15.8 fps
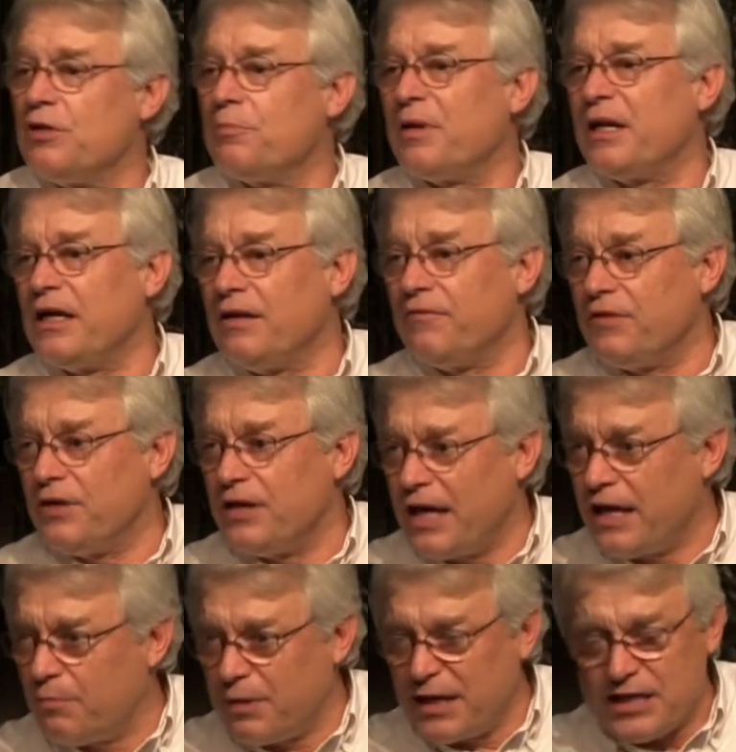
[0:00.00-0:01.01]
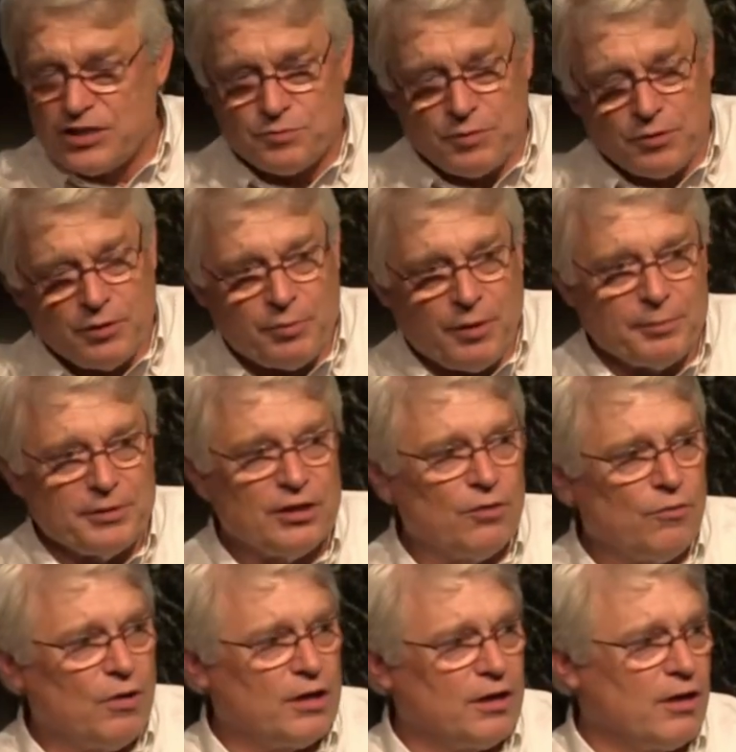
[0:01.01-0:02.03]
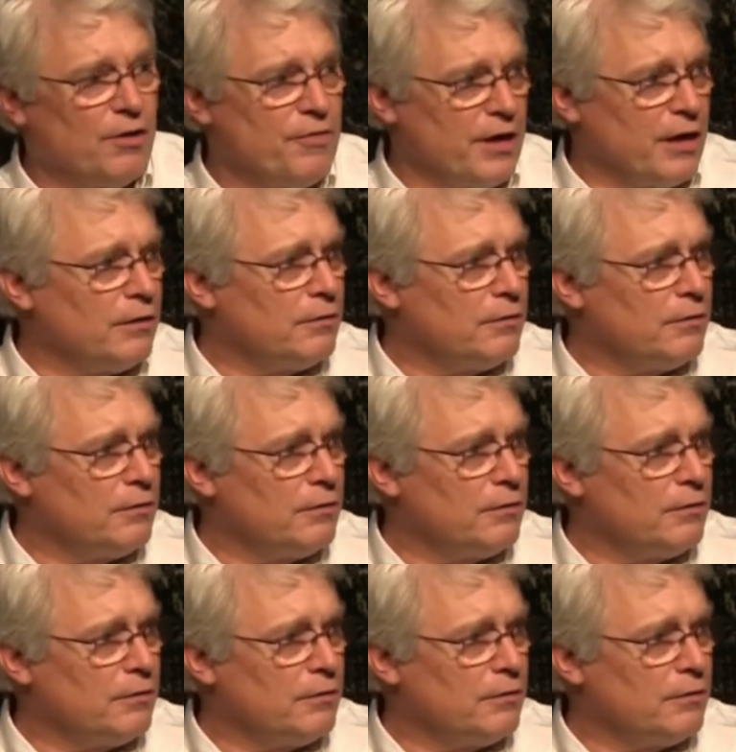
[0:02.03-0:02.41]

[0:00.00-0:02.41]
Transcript: independent of the database, but we probably don't want to go